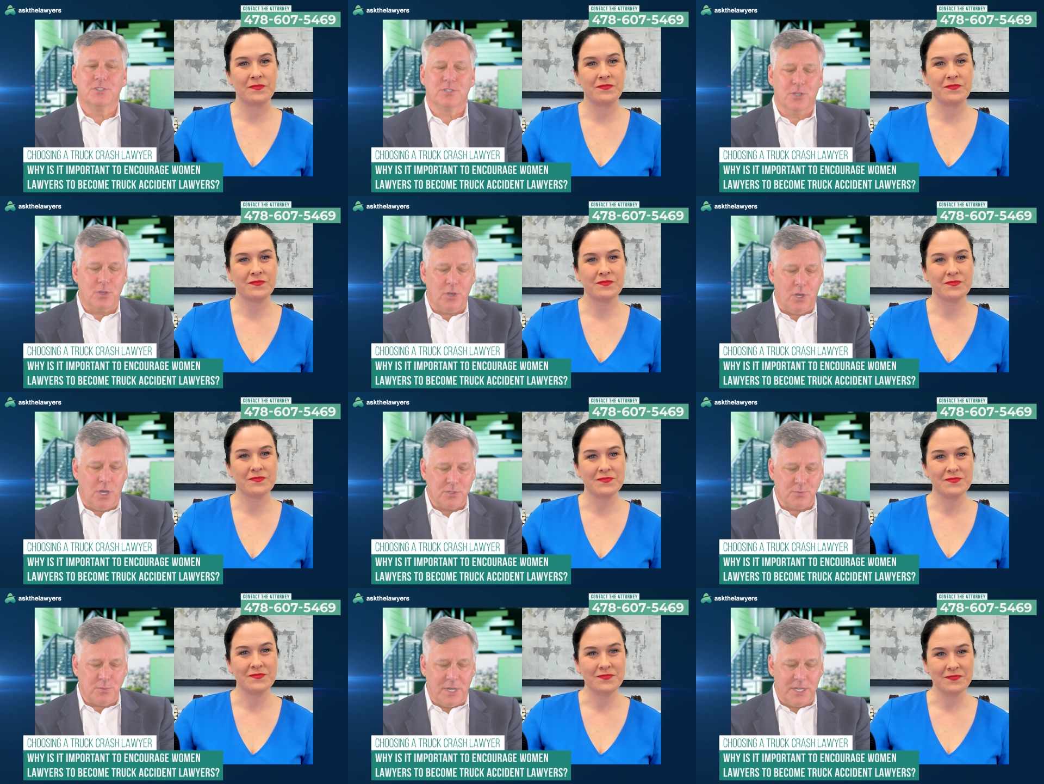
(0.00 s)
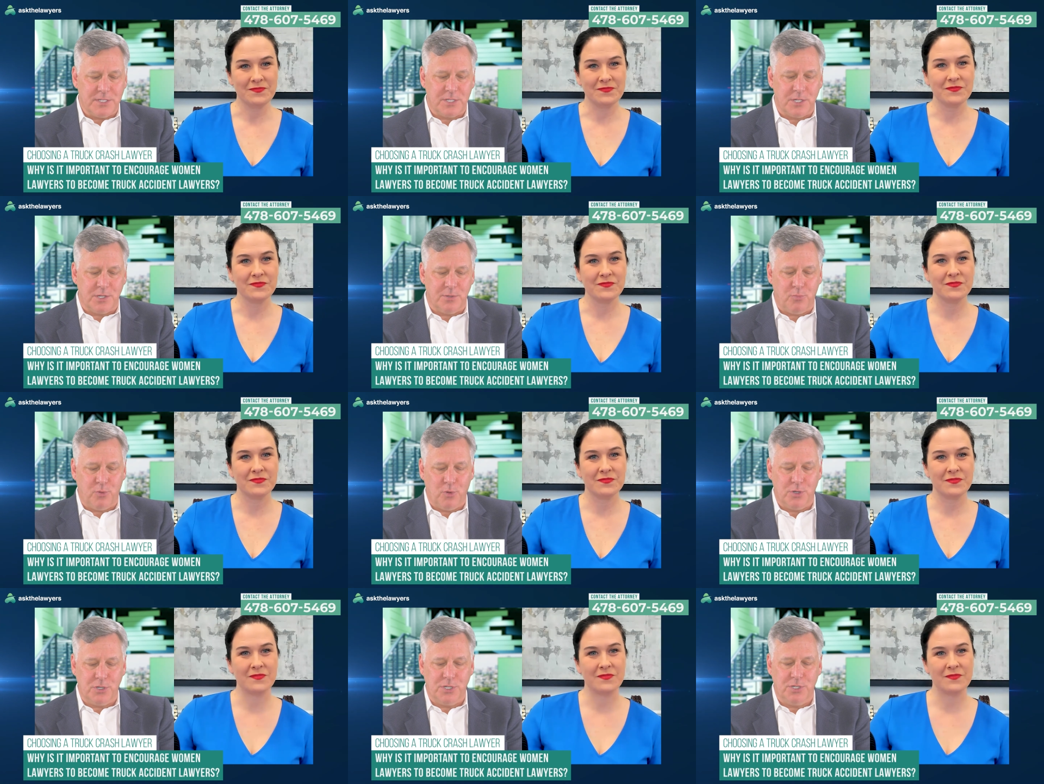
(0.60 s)
Speaker 1: as a cause. Why is it
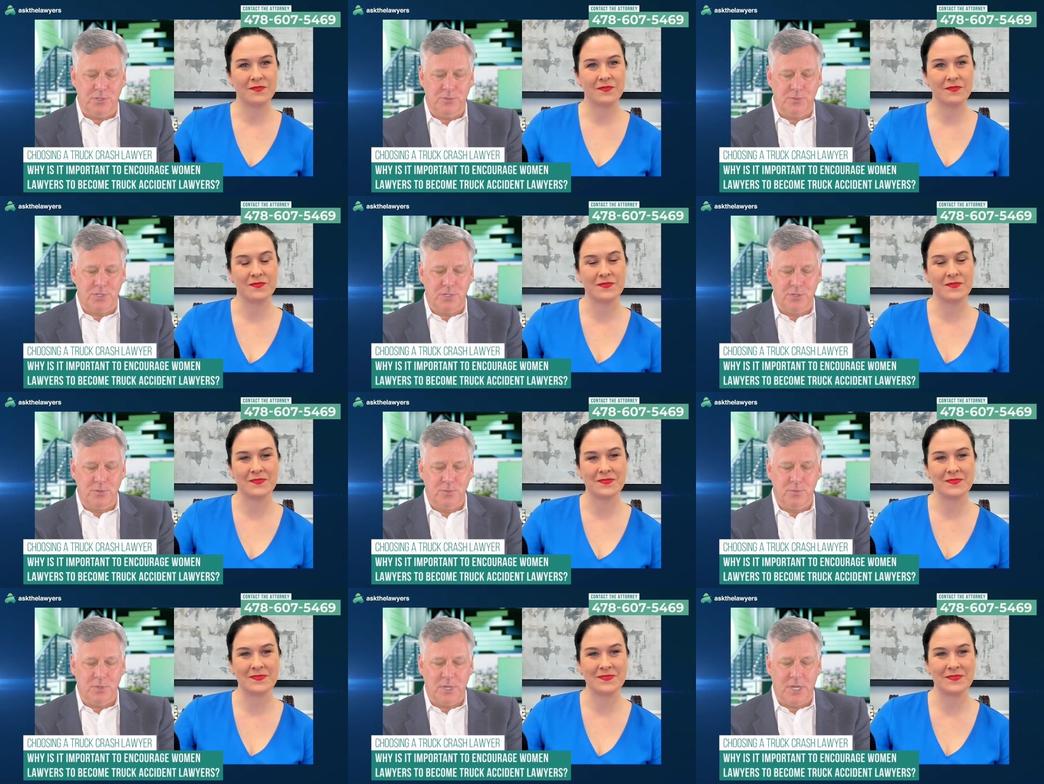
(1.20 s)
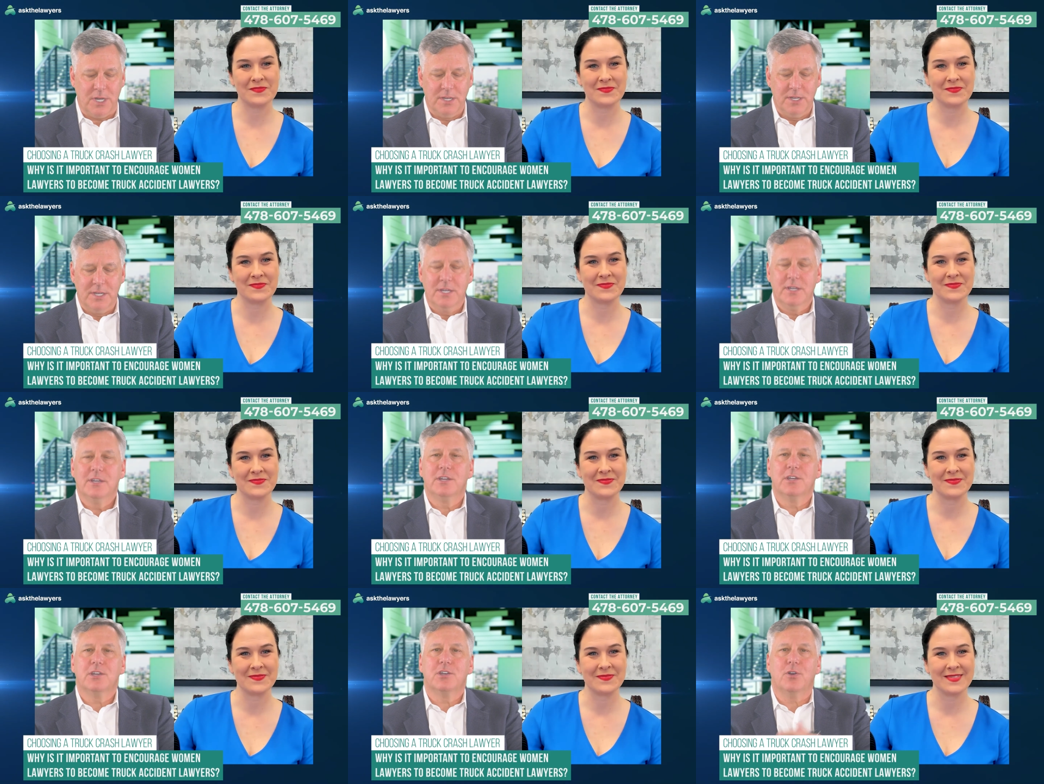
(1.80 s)
important to you to uh,
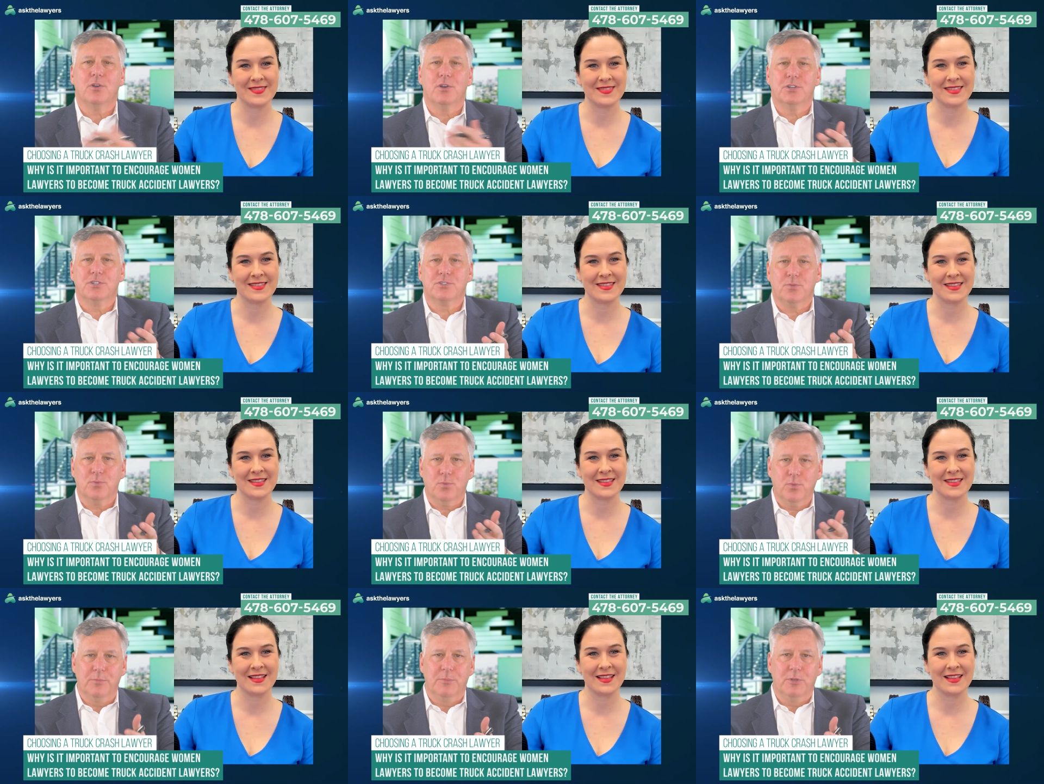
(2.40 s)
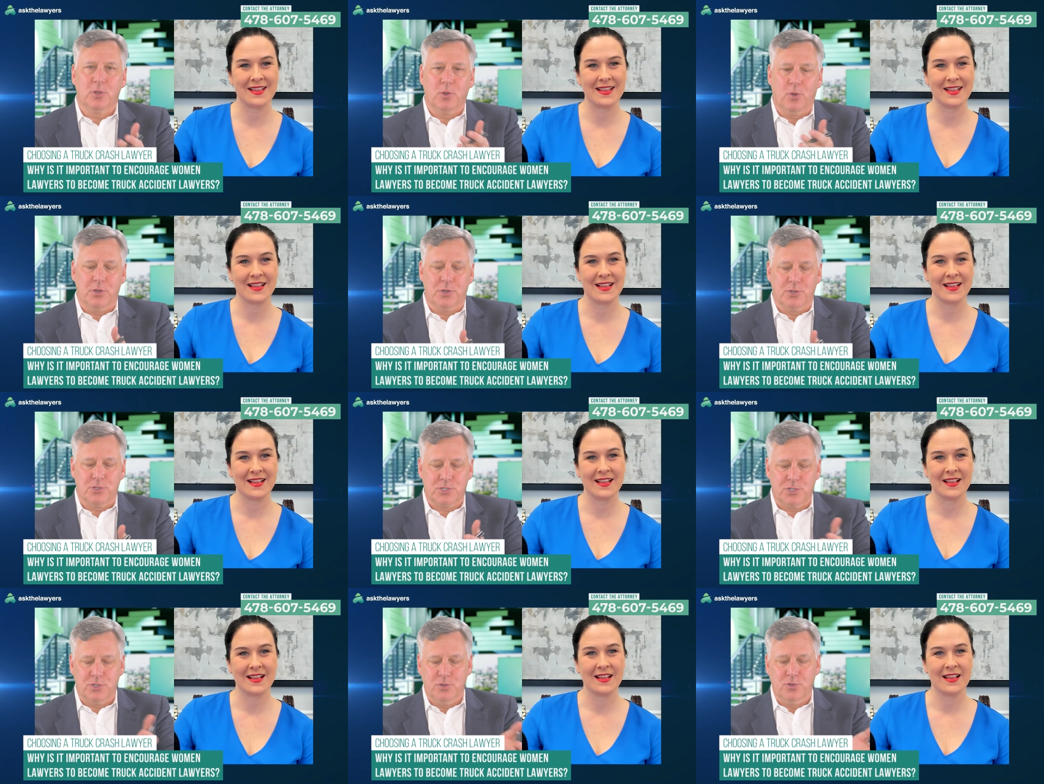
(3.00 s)
encourage women
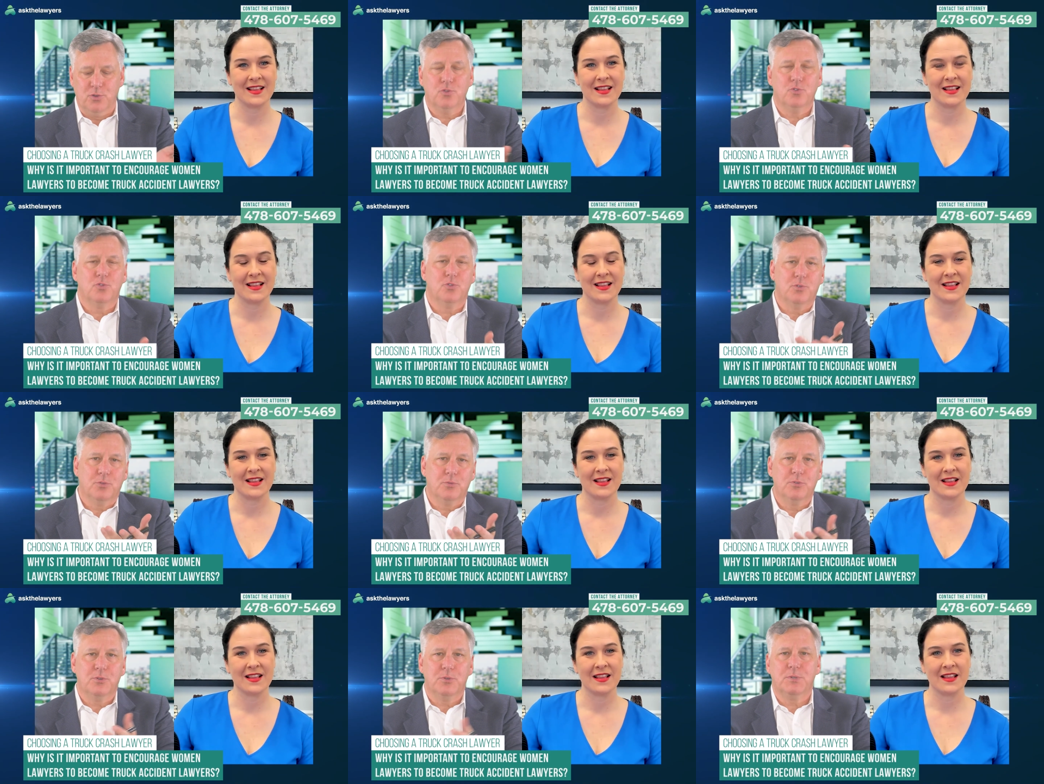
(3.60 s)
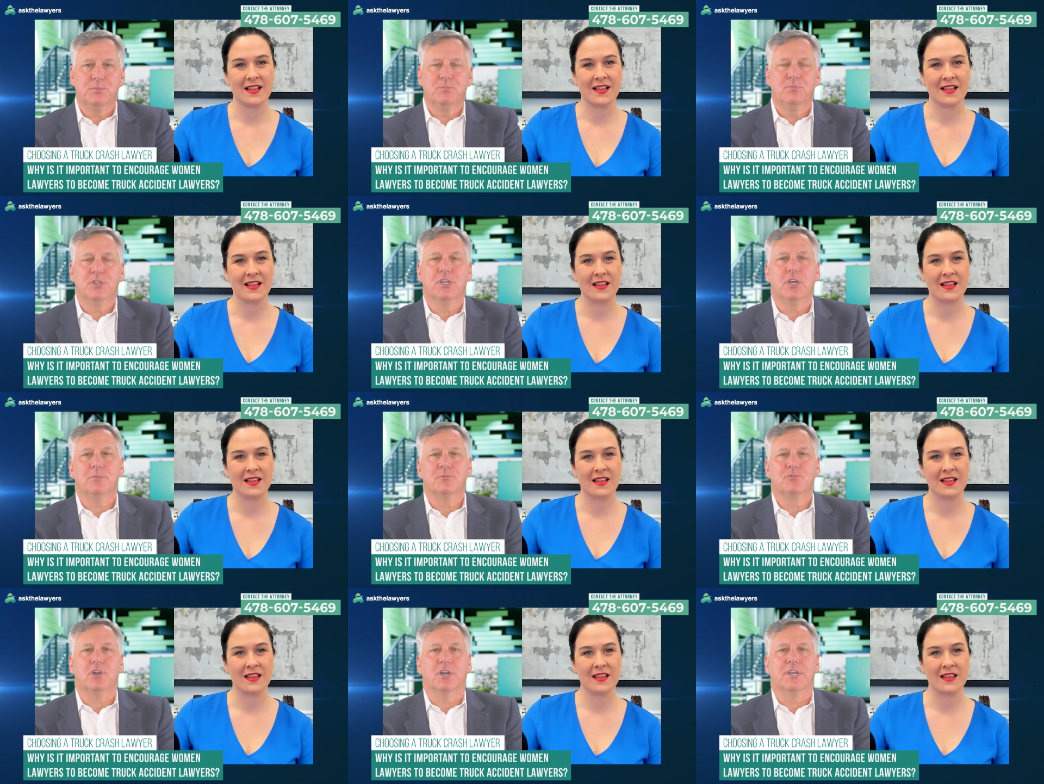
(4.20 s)
lawyers to
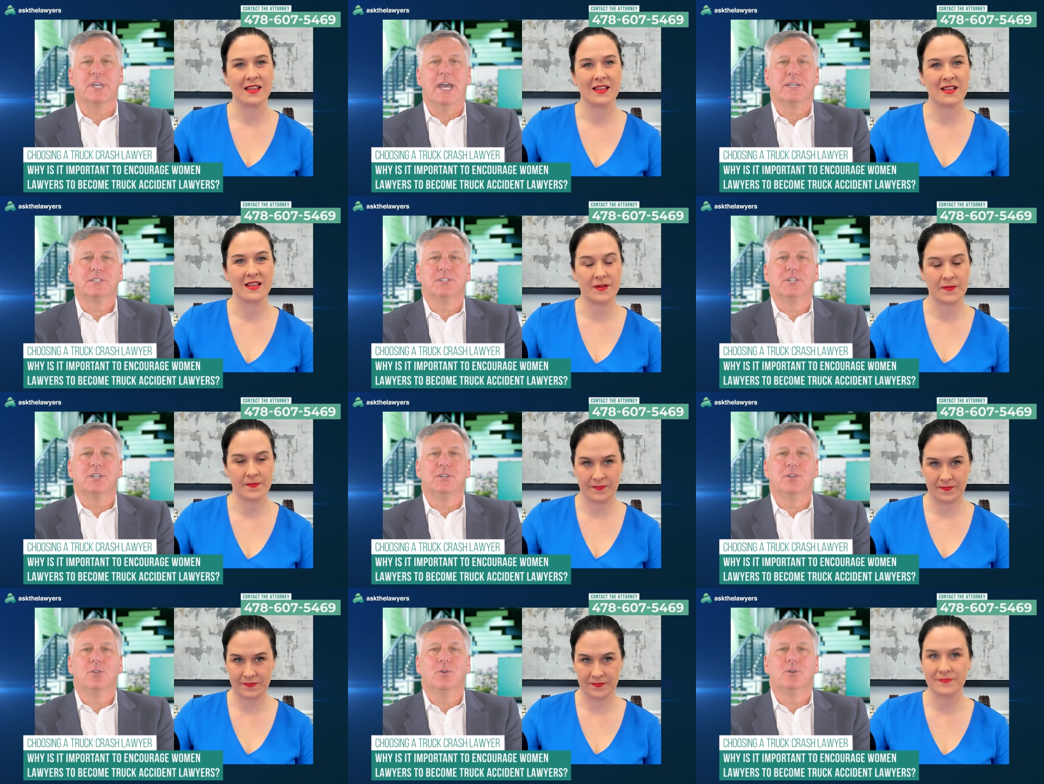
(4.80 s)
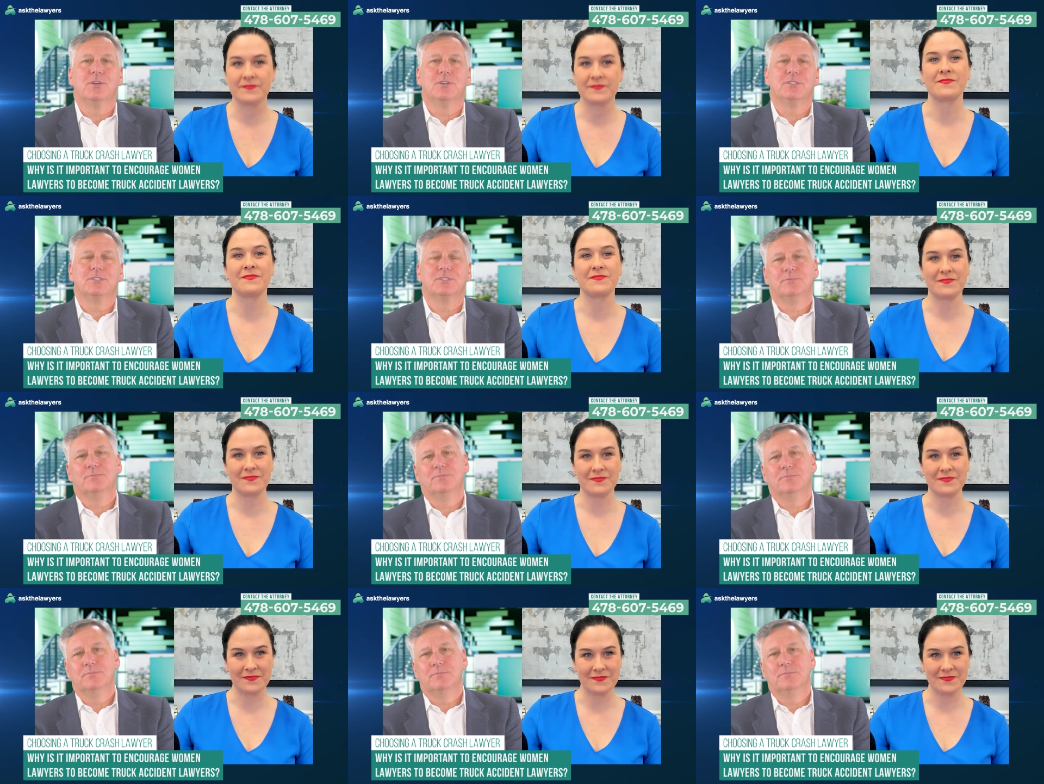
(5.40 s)
become truck accident lawyers?